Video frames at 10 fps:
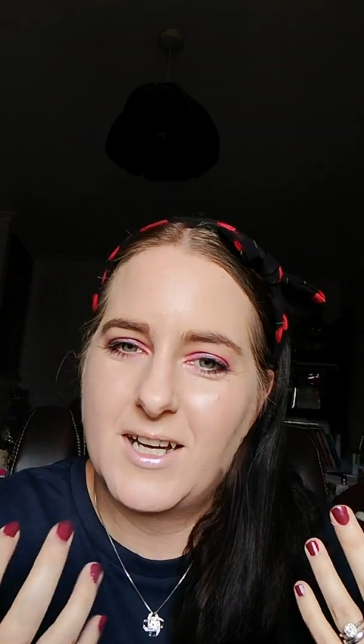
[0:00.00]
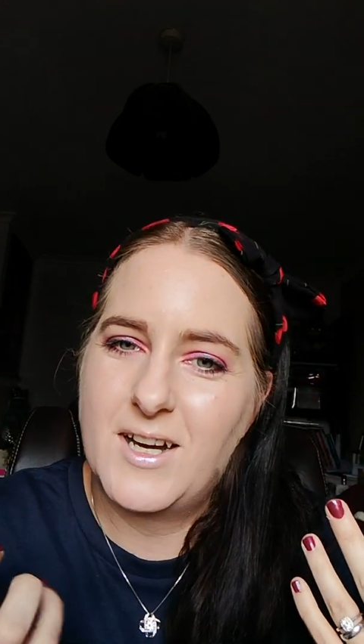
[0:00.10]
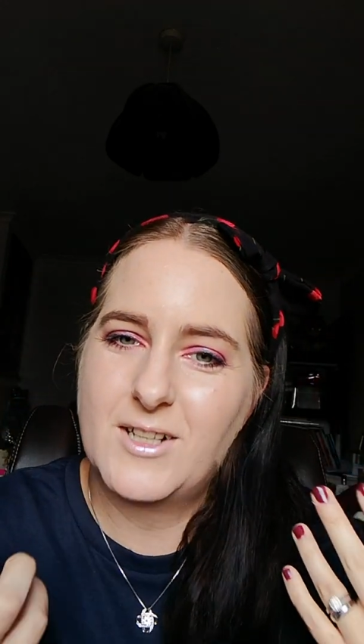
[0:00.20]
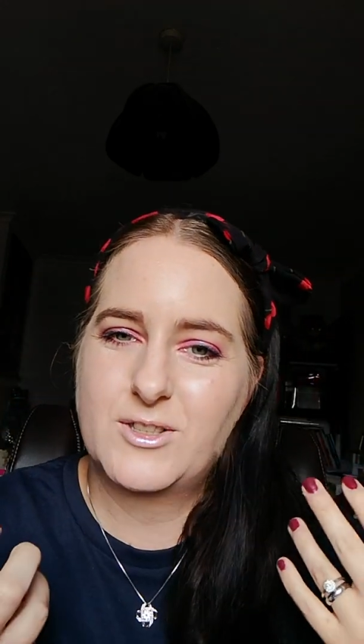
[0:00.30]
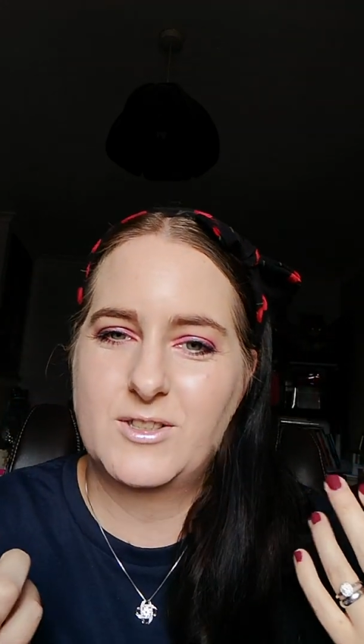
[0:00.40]

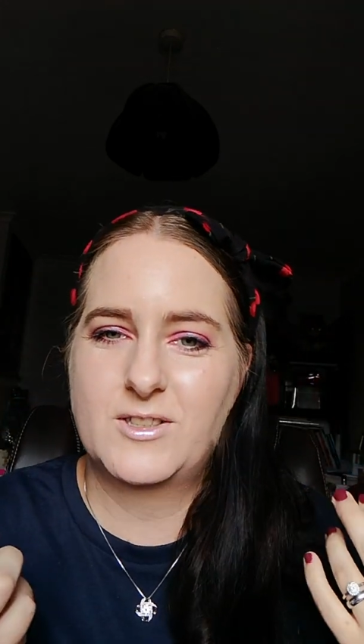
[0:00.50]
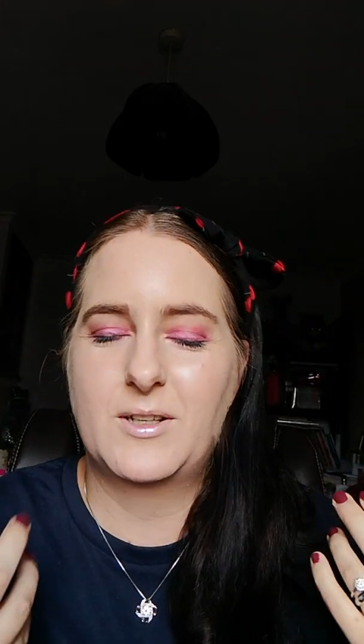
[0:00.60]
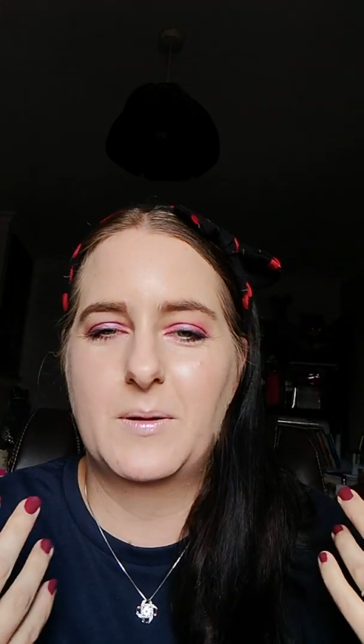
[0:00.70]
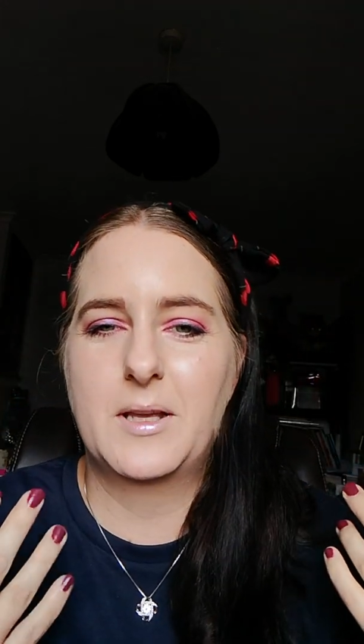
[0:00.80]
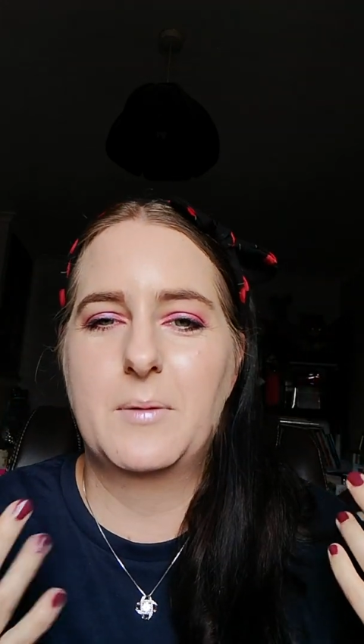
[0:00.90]
I should
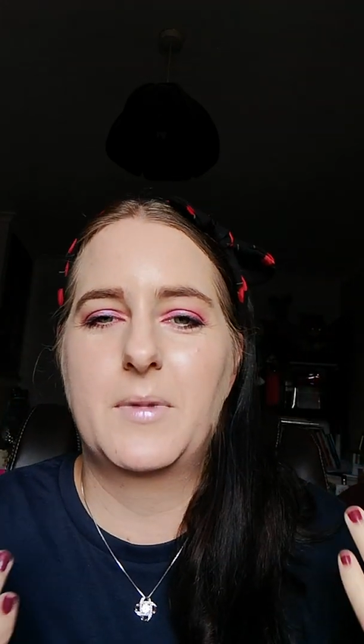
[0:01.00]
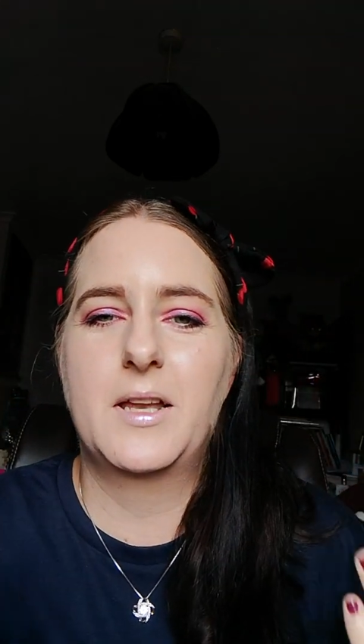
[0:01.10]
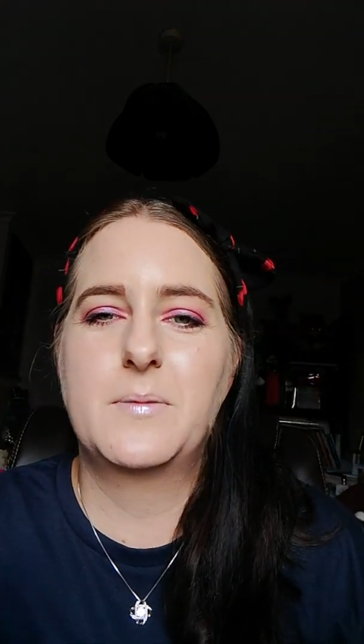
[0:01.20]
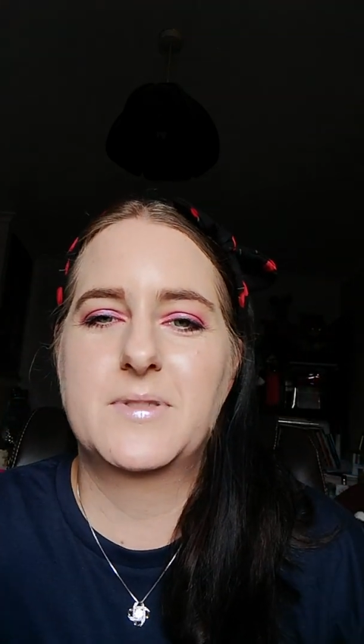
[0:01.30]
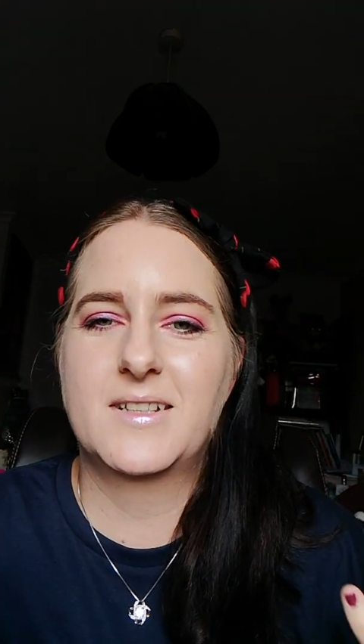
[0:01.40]
stop licking my
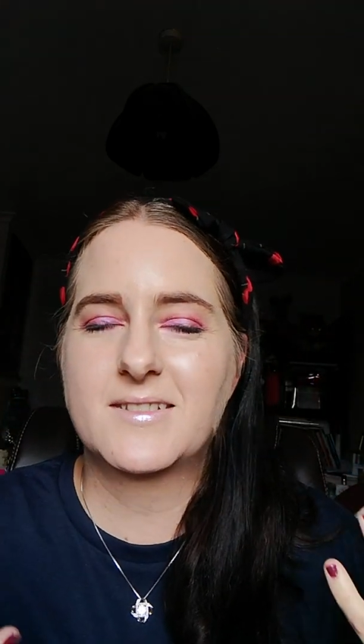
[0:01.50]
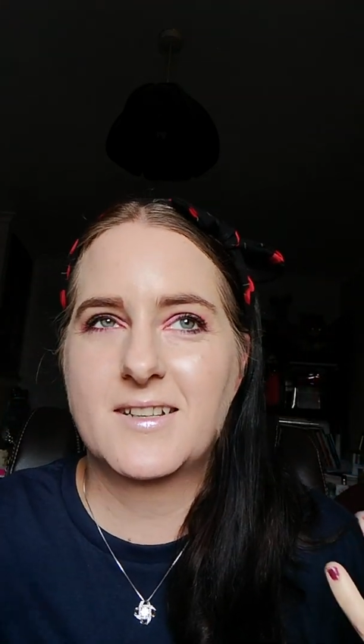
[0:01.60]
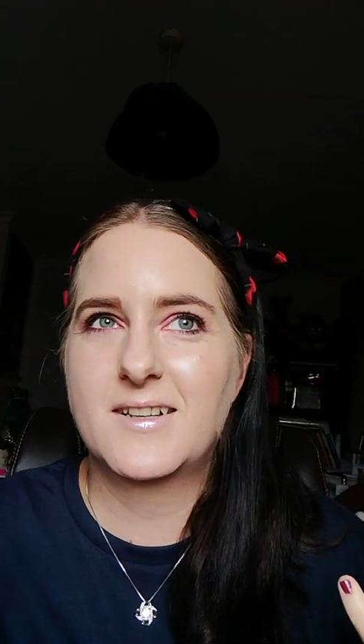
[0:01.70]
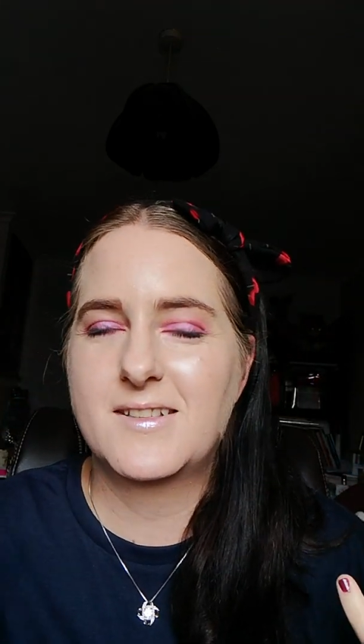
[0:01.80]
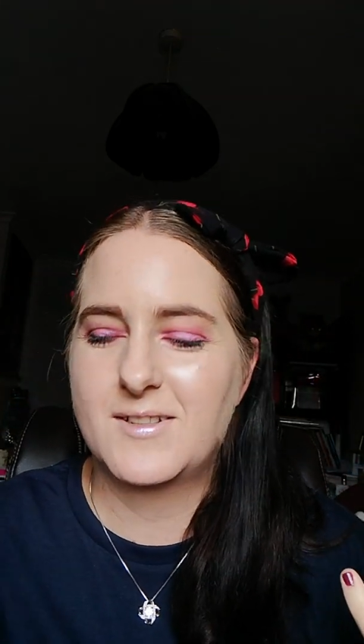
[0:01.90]
lips, that
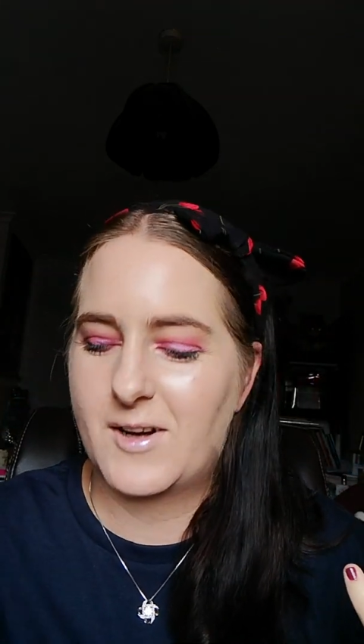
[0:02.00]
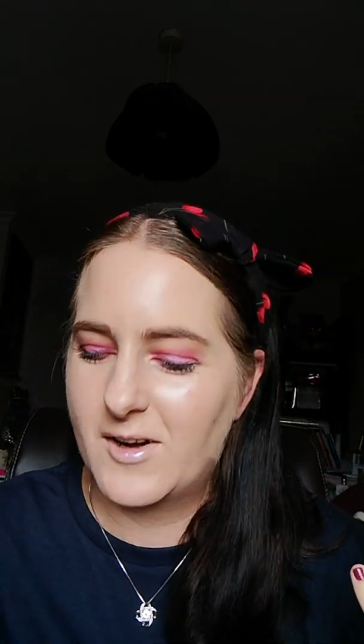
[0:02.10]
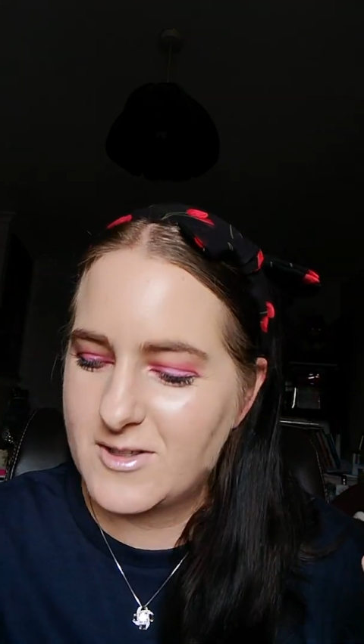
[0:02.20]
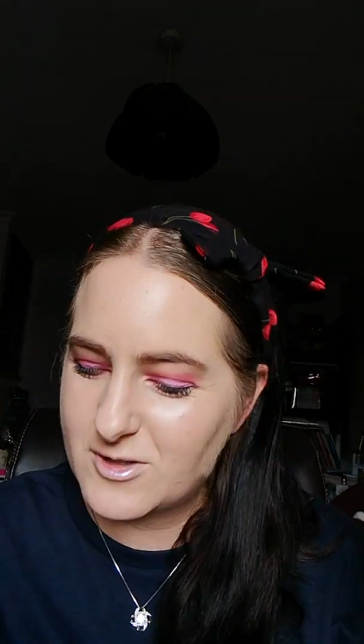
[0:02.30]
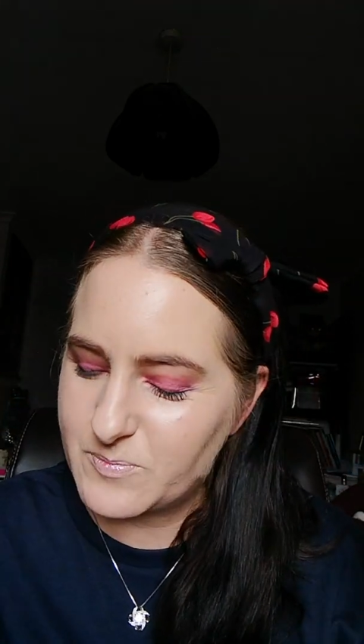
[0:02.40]
tastes
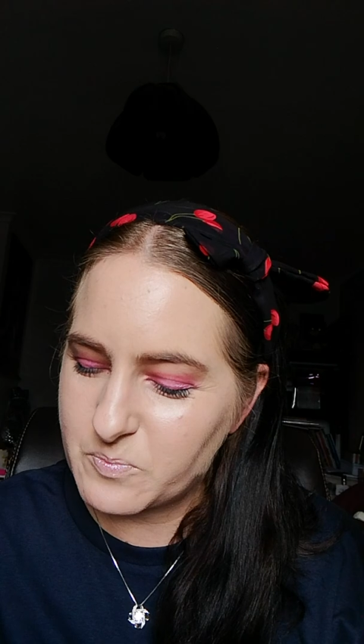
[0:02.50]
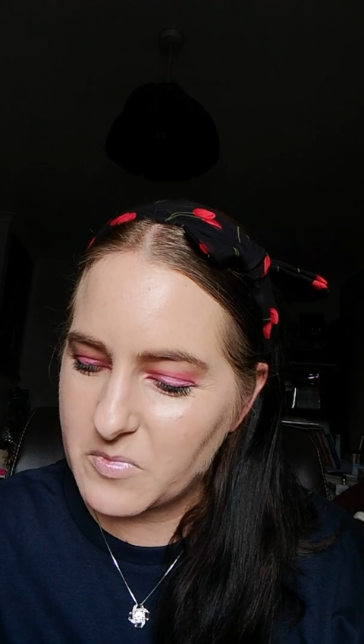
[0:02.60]
nice.